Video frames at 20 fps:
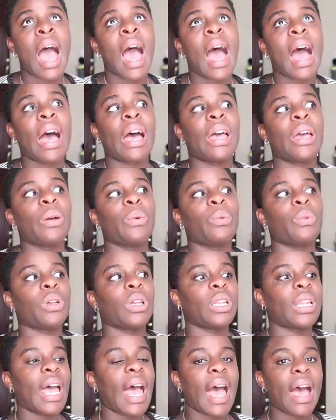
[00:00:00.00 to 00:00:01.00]
I
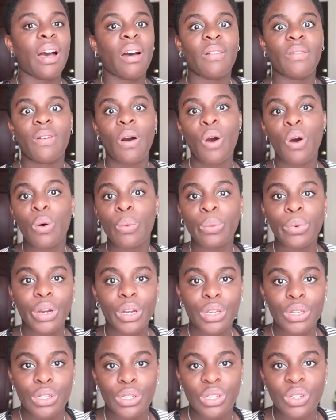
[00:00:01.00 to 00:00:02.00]
would have
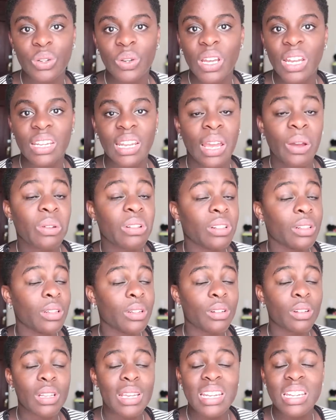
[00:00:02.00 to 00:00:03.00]
homework due and I would
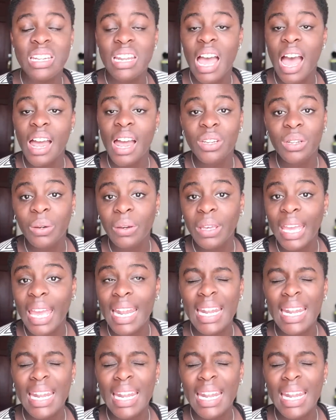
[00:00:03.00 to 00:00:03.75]
literally not do it.